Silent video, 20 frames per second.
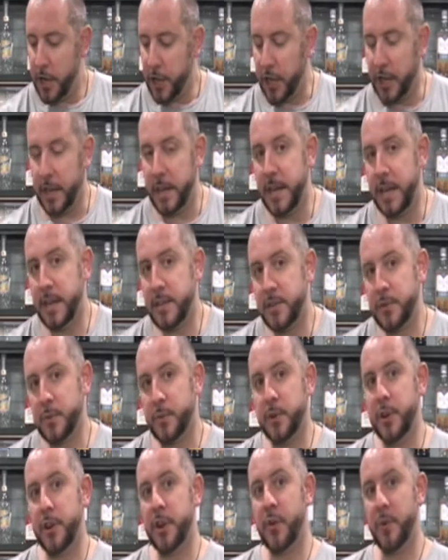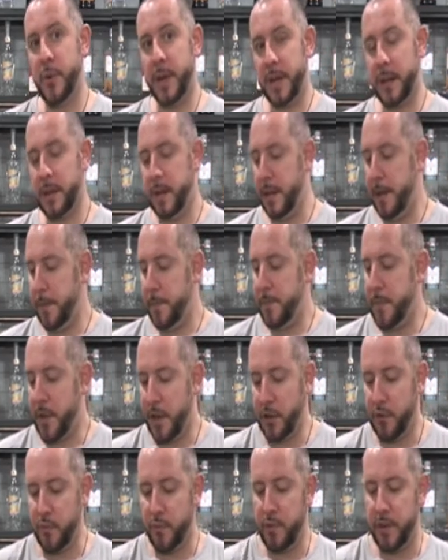You need to work quickly.
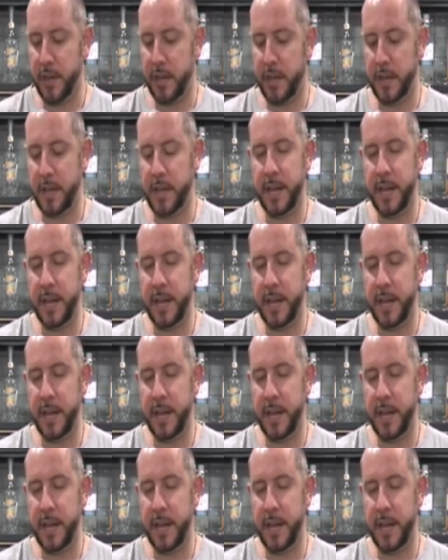You really